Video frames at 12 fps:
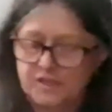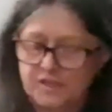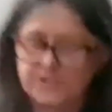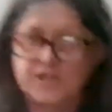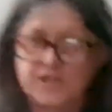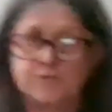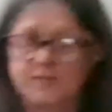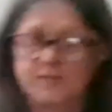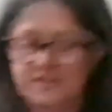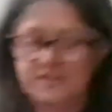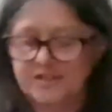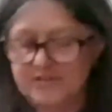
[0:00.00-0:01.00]
January the
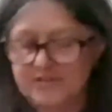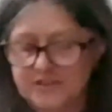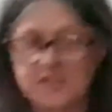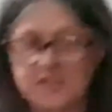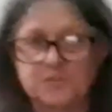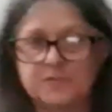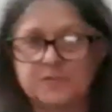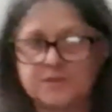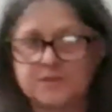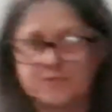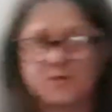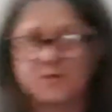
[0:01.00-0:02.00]
17th. We
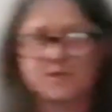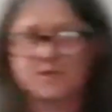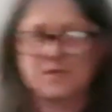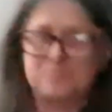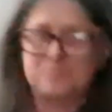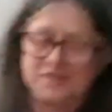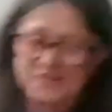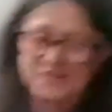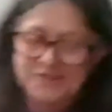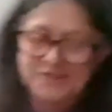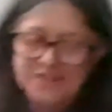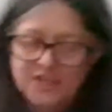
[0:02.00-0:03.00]
don't know yet, but
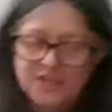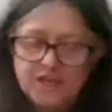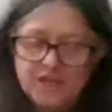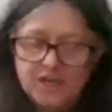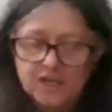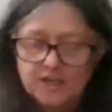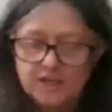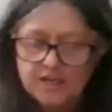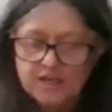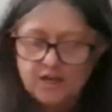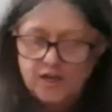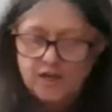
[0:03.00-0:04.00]

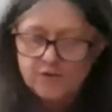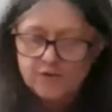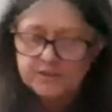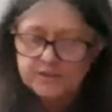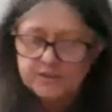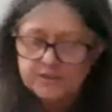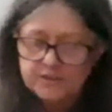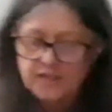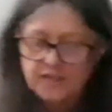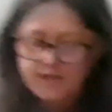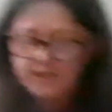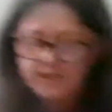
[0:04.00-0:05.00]

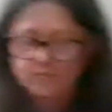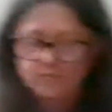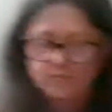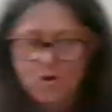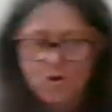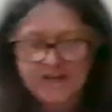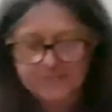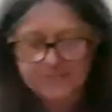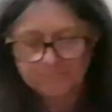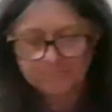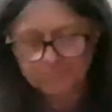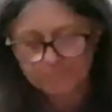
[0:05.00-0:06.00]
Arundhati Roy
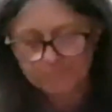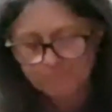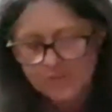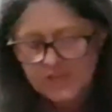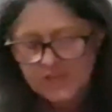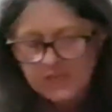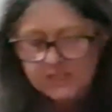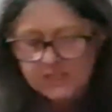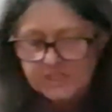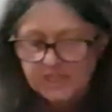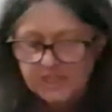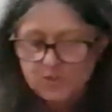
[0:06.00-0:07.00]

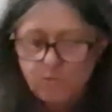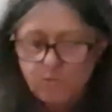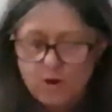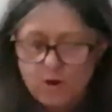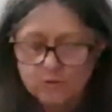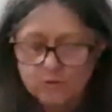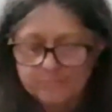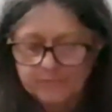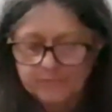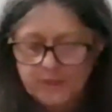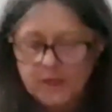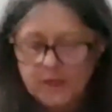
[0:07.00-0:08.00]
said, quote,
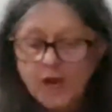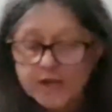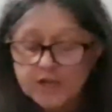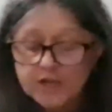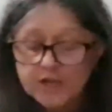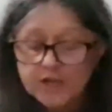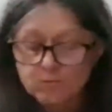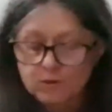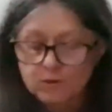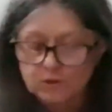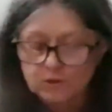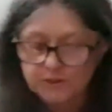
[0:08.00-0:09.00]
another
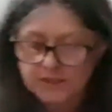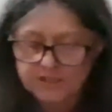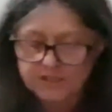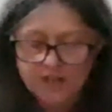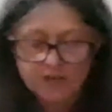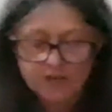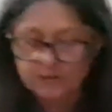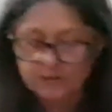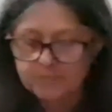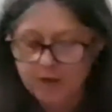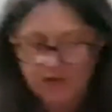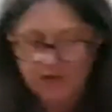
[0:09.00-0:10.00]
world is not only
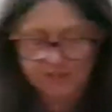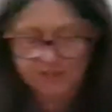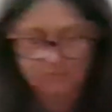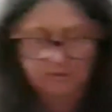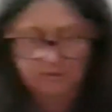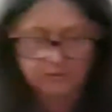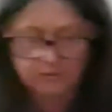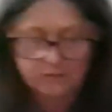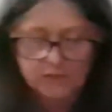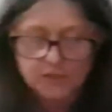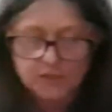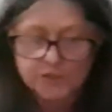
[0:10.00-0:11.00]
possible,
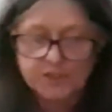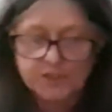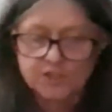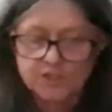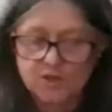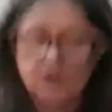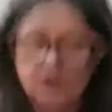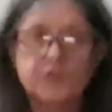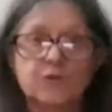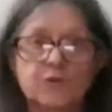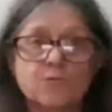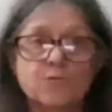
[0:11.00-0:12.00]
she is on
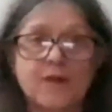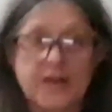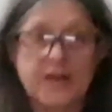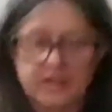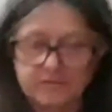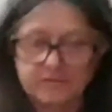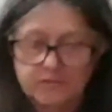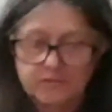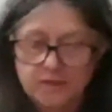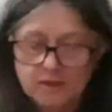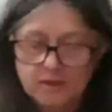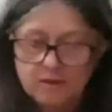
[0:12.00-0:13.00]
her way.
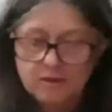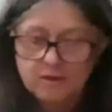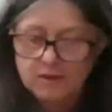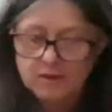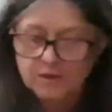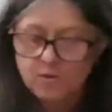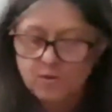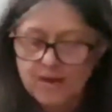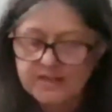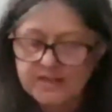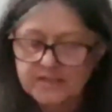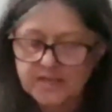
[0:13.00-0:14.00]
On a
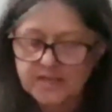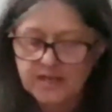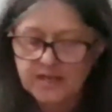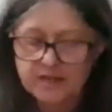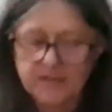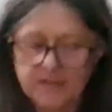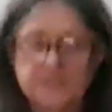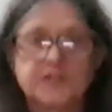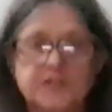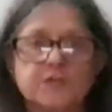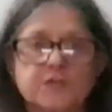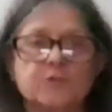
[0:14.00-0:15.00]
quiet day, I can
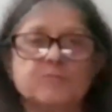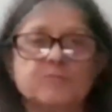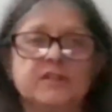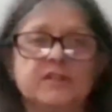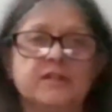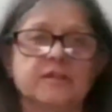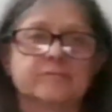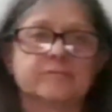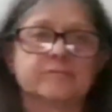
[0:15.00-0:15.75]
hear her breathing.